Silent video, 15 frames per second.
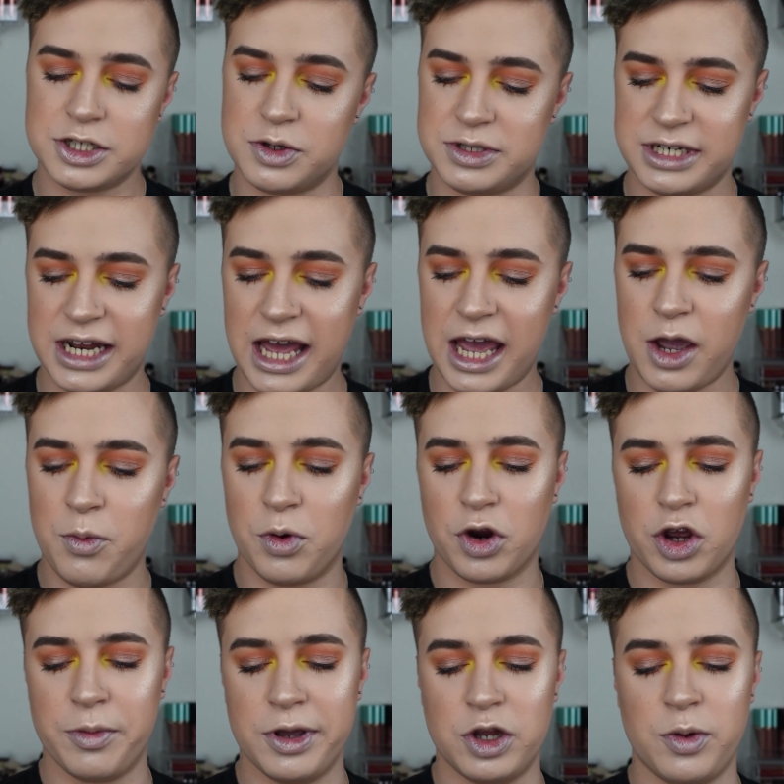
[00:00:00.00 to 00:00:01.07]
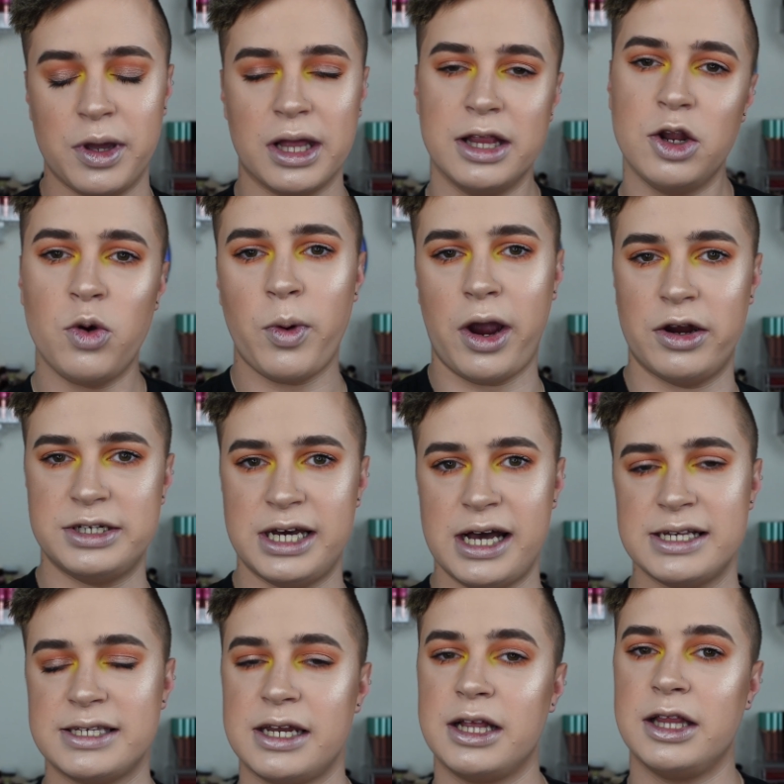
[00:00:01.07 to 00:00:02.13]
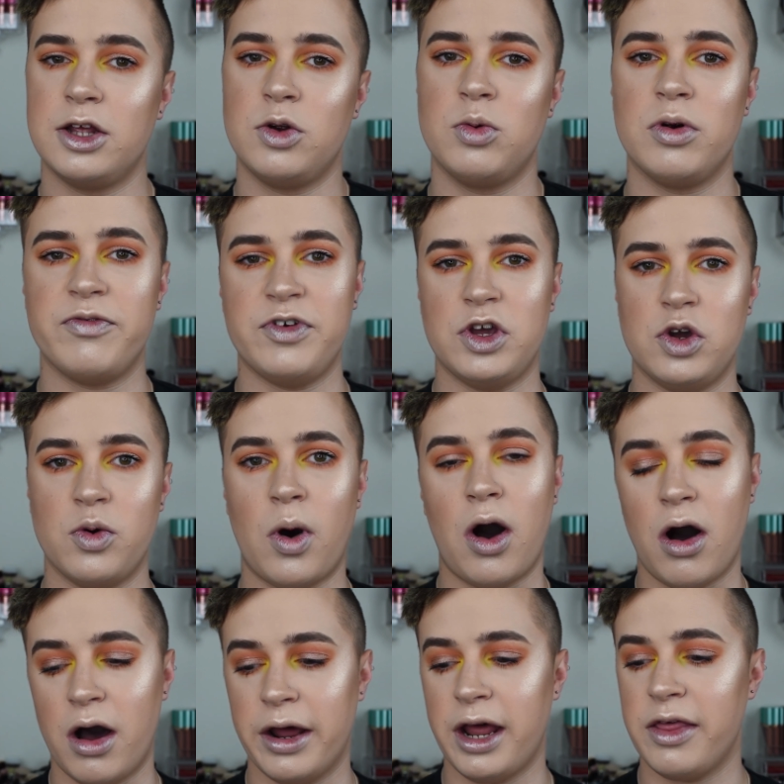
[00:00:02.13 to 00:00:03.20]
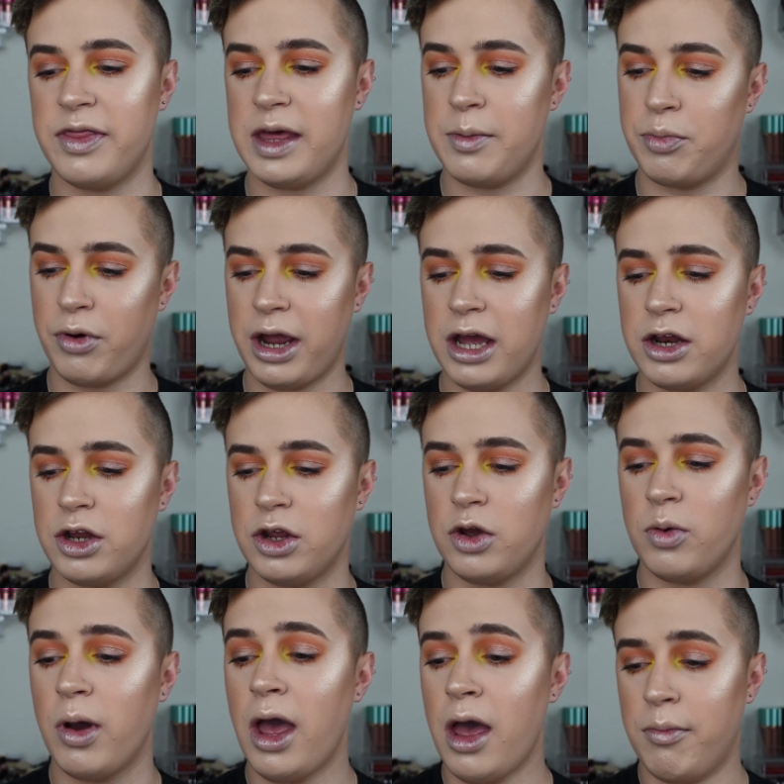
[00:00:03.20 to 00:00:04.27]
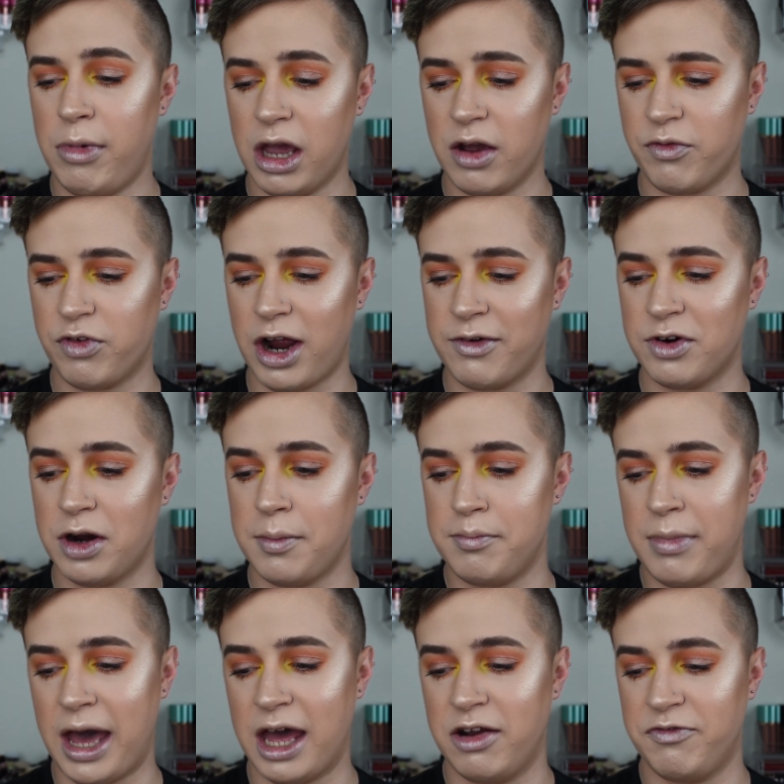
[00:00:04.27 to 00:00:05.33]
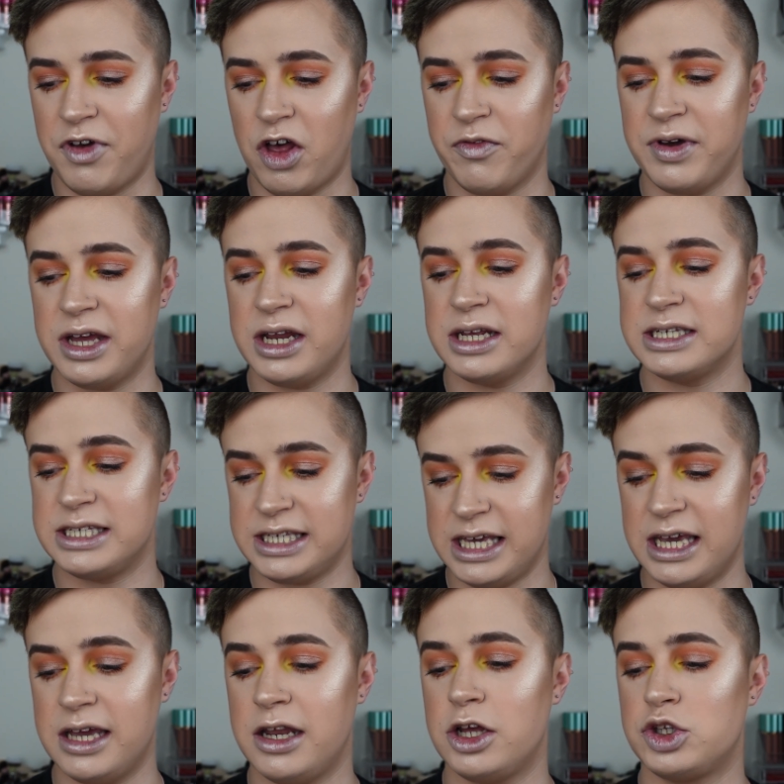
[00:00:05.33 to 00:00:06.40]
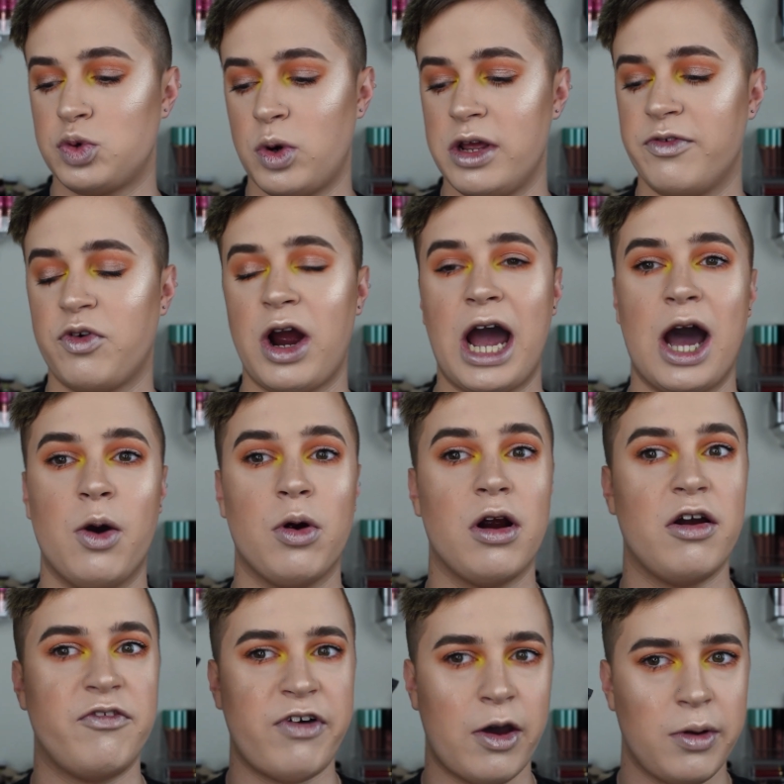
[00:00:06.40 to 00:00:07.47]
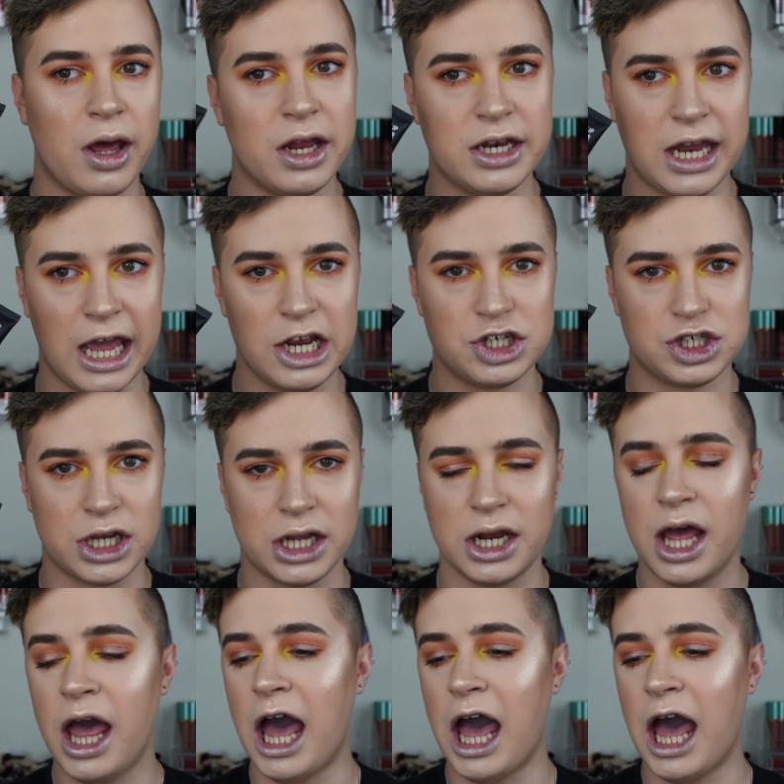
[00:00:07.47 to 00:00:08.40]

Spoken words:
So today, we're going to be doing a little wear test and a little review on the brand new Makeup Forever Matte Velvet Skin 24-Hour Foundation.